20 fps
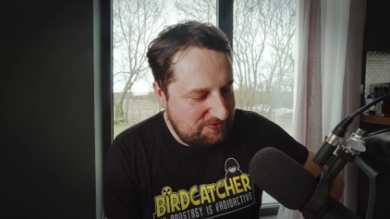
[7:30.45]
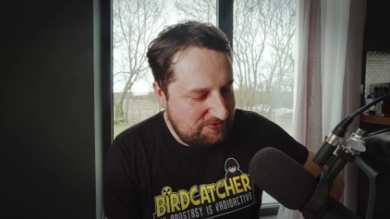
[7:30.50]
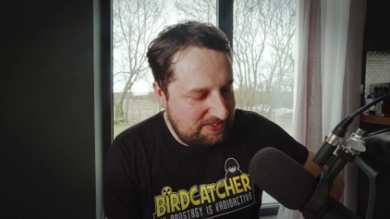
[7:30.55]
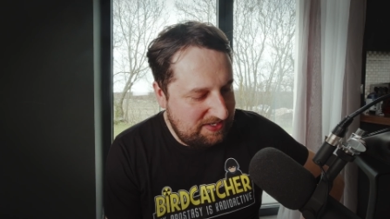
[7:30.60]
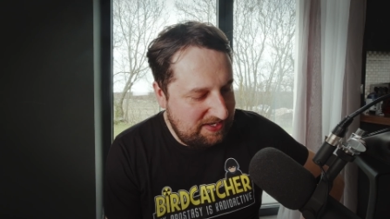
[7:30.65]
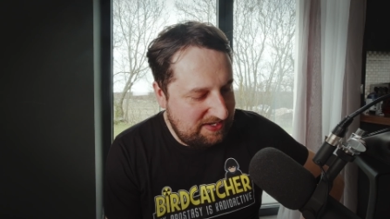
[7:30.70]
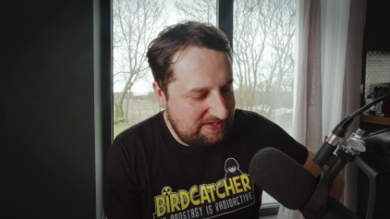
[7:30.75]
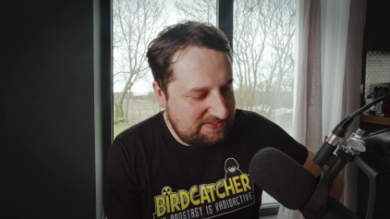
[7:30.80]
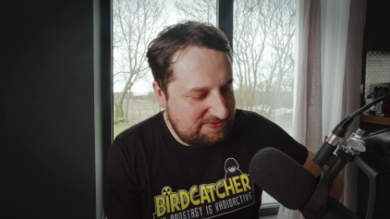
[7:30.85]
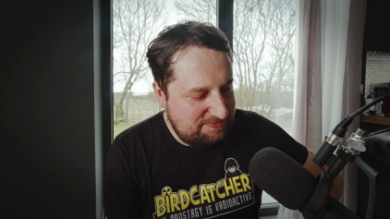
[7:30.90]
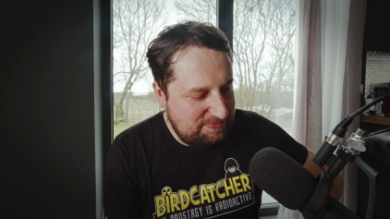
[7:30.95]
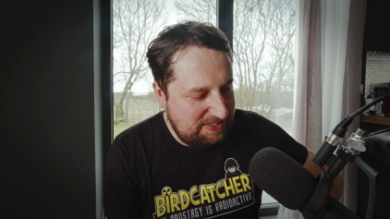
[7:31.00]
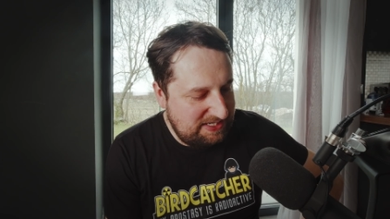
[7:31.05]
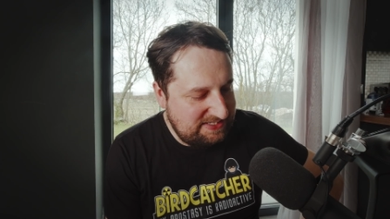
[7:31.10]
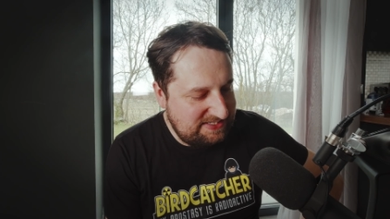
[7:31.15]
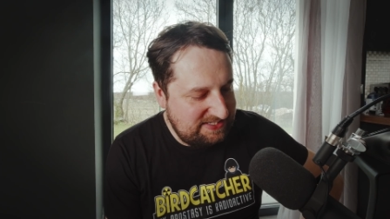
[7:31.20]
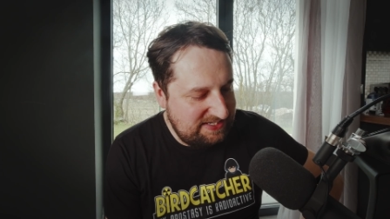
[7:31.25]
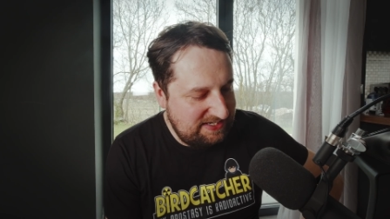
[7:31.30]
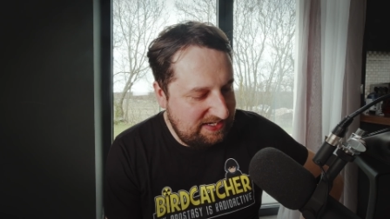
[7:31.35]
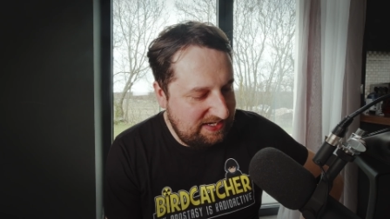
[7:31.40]
So the next
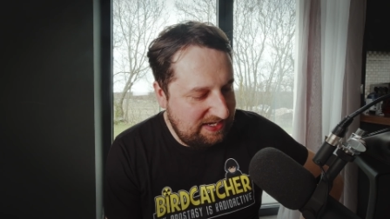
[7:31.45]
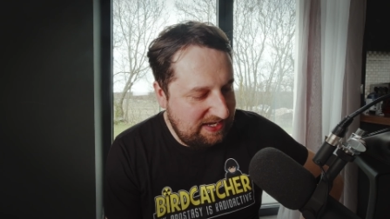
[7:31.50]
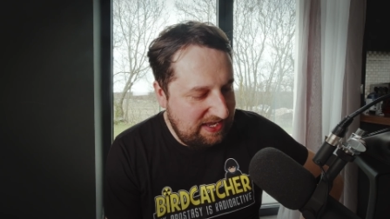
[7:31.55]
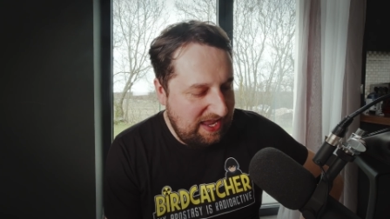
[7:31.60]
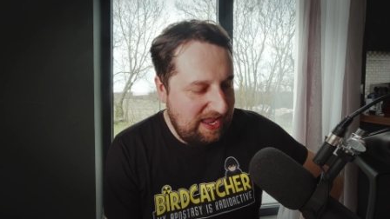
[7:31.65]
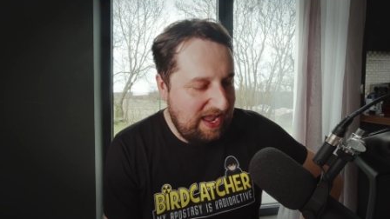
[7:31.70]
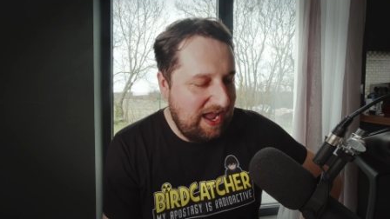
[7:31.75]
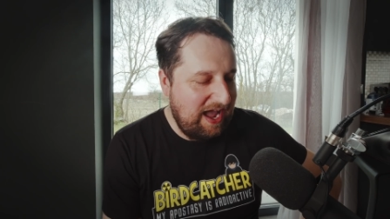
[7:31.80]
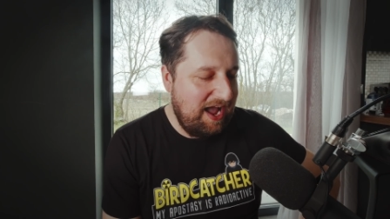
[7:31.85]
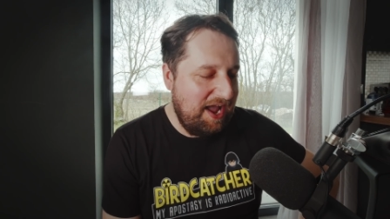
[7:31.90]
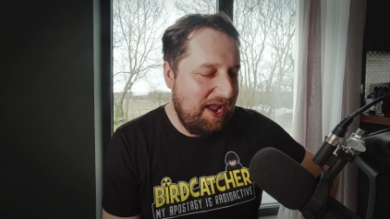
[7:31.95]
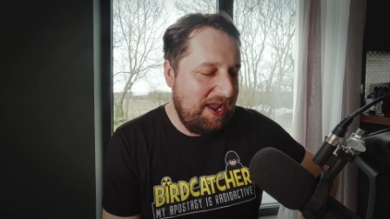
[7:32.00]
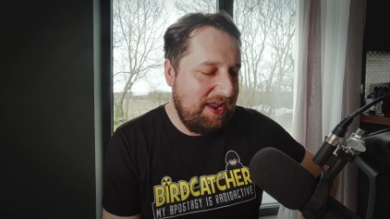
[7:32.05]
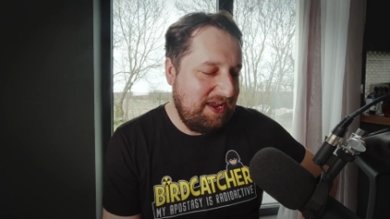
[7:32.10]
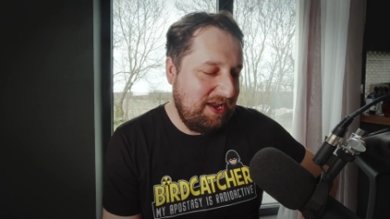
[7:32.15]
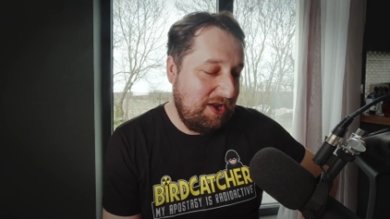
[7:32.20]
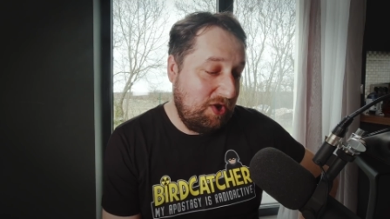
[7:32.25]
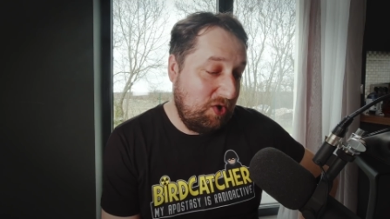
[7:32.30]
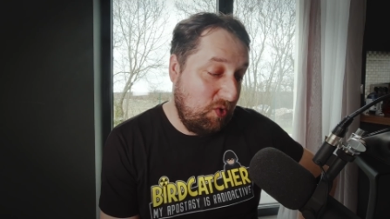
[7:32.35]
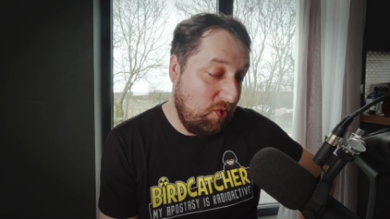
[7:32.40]
meeting,
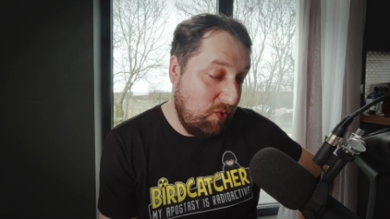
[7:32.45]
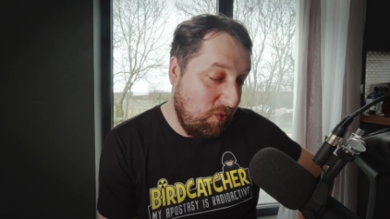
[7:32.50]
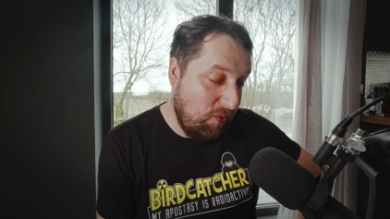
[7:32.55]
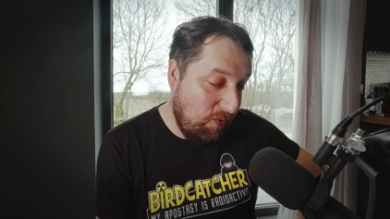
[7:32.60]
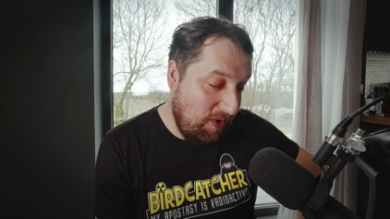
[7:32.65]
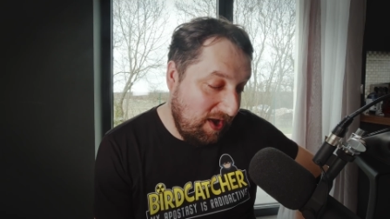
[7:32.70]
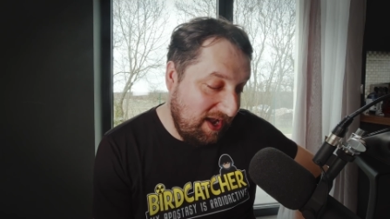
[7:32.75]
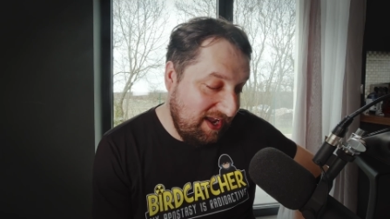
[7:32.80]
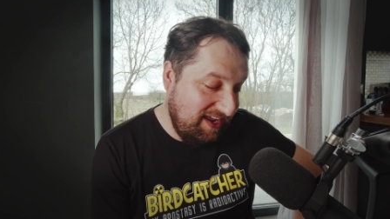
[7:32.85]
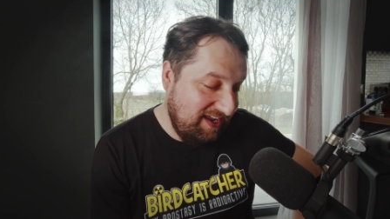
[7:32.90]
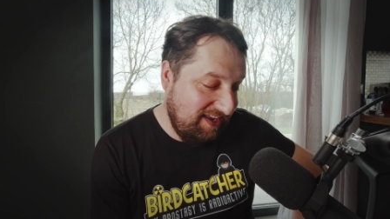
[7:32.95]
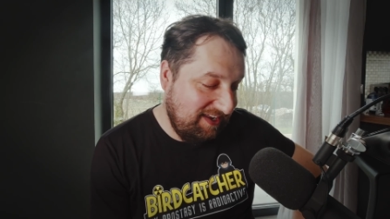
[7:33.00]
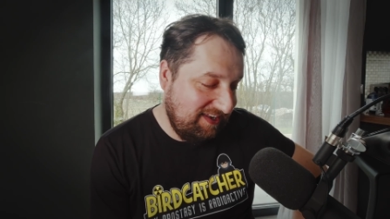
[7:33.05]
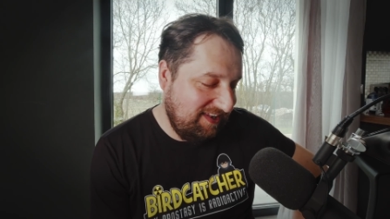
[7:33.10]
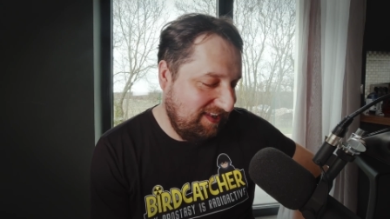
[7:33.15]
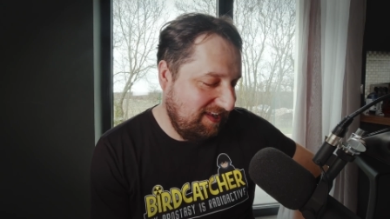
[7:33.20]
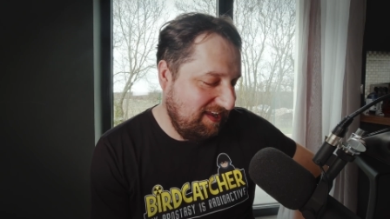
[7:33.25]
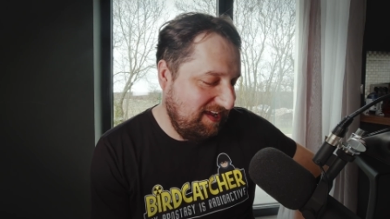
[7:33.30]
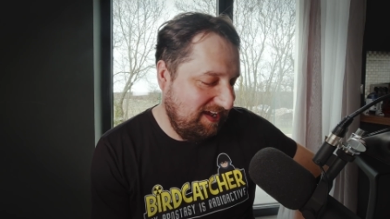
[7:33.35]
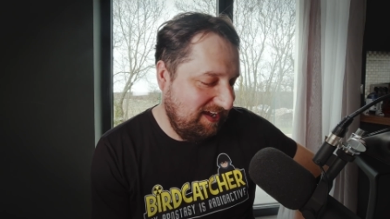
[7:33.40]
I
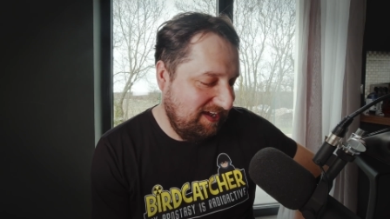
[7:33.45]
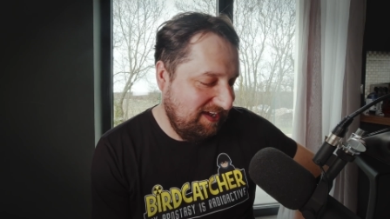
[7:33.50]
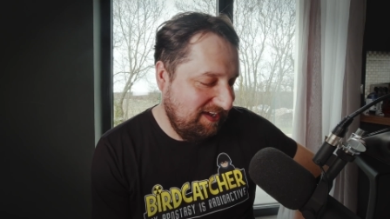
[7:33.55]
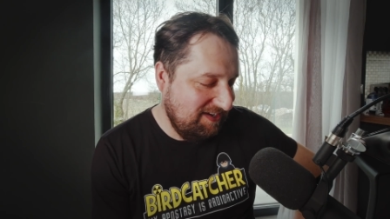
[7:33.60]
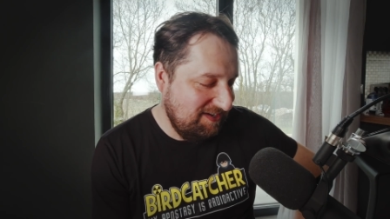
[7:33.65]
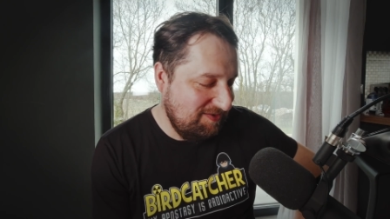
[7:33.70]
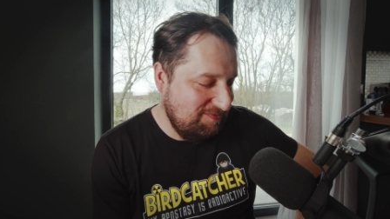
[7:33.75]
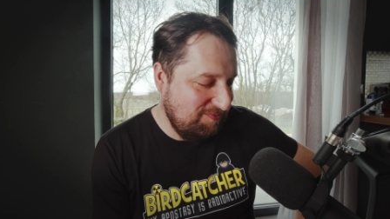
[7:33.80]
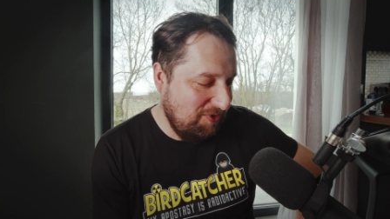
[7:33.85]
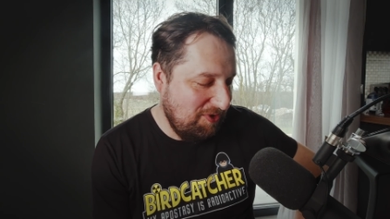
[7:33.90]
quietly